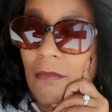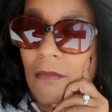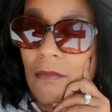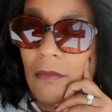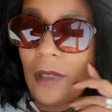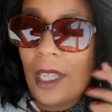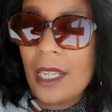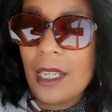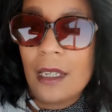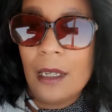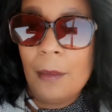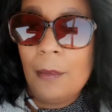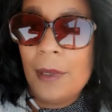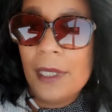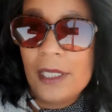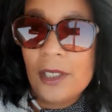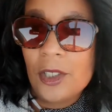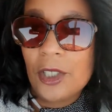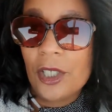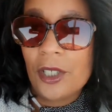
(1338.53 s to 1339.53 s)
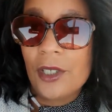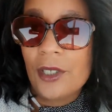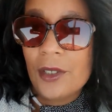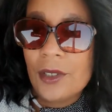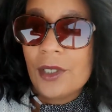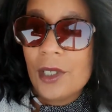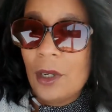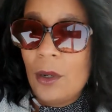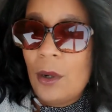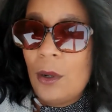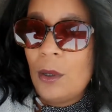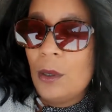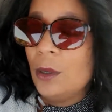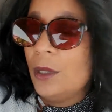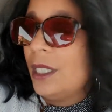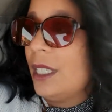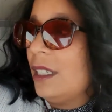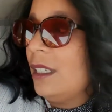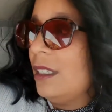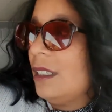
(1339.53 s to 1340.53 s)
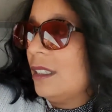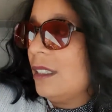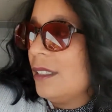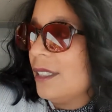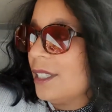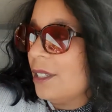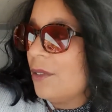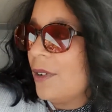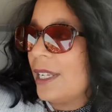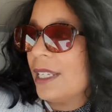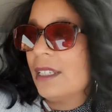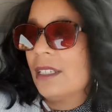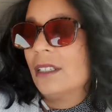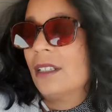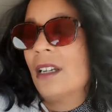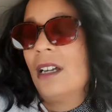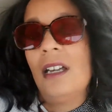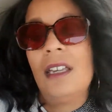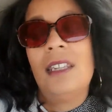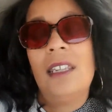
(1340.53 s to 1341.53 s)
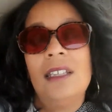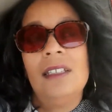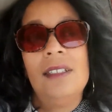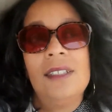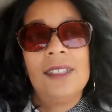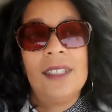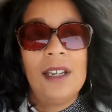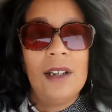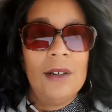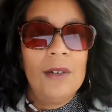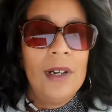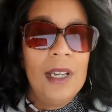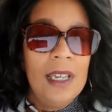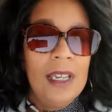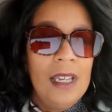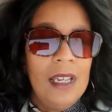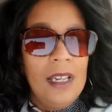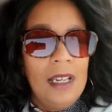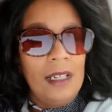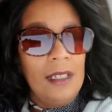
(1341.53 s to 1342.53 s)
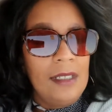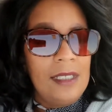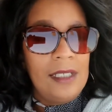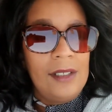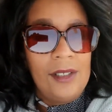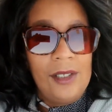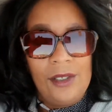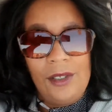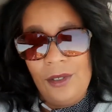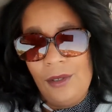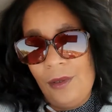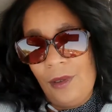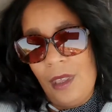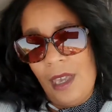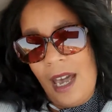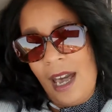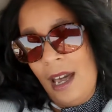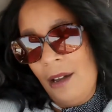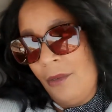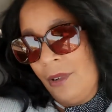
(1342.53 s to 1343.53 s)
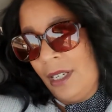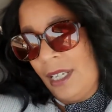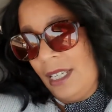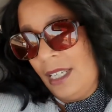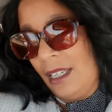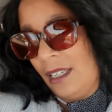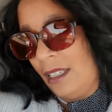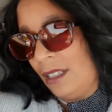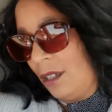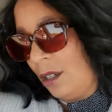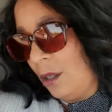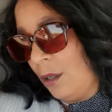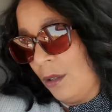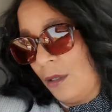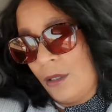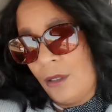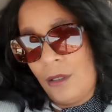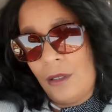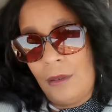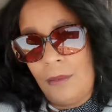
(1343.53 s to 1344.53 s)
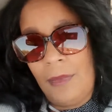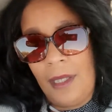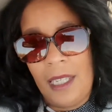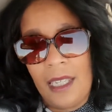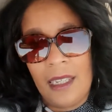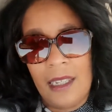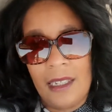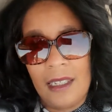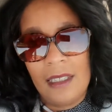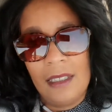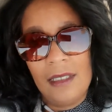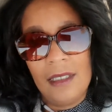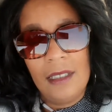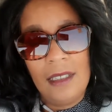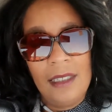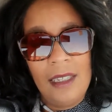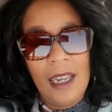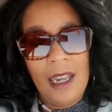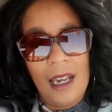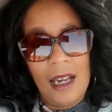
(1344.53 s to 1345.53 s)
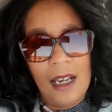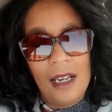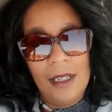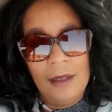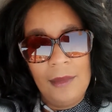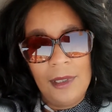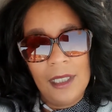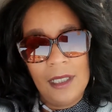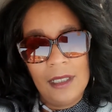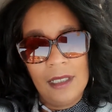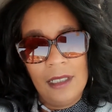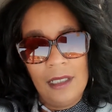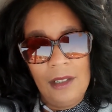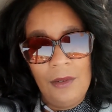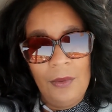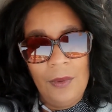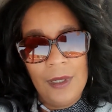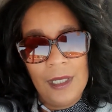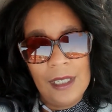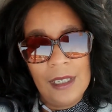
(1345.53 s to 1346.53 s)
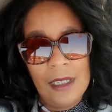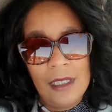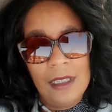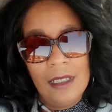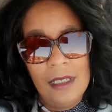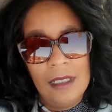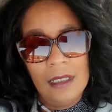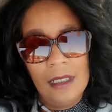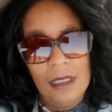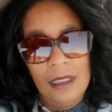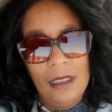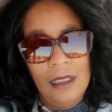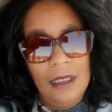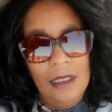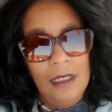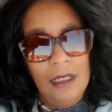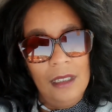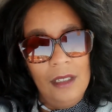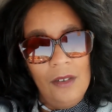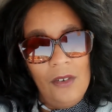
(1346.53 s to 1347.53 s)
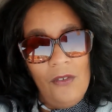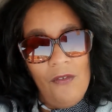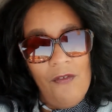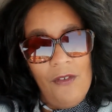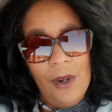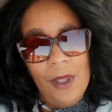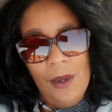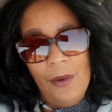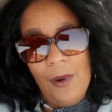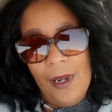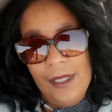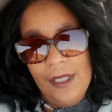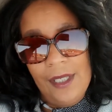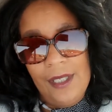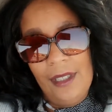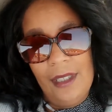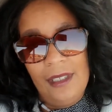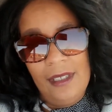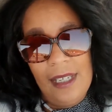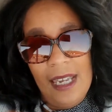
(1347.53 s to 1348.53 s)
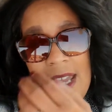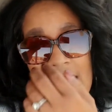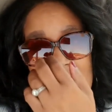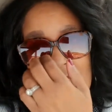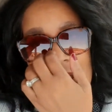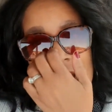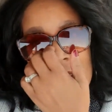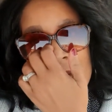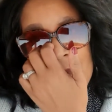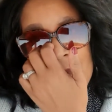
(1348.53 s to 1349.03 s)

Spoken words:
like a pitcher to hold it until I could cut it. So I need to do that when I get home. And yeah, I'm just going to read for the rest of the day. I'm